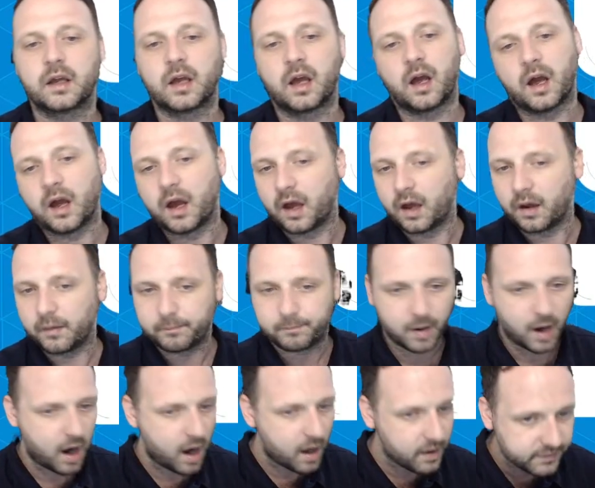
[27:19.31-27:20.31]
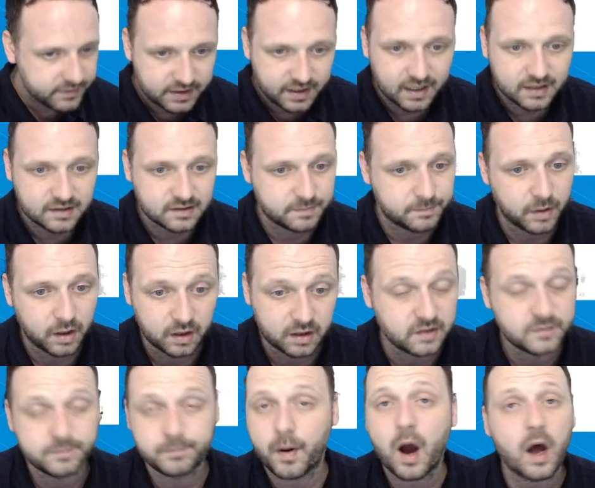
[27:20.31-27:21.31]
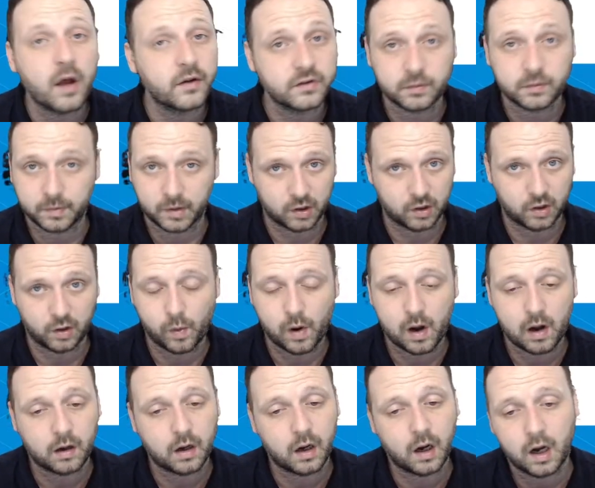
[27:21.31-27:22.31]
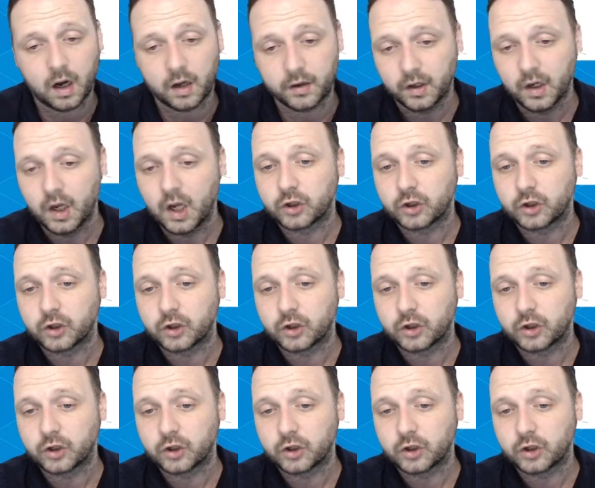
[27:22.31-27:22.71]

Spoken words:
Barnes against Burt, because Barnes will be gone on a wild card.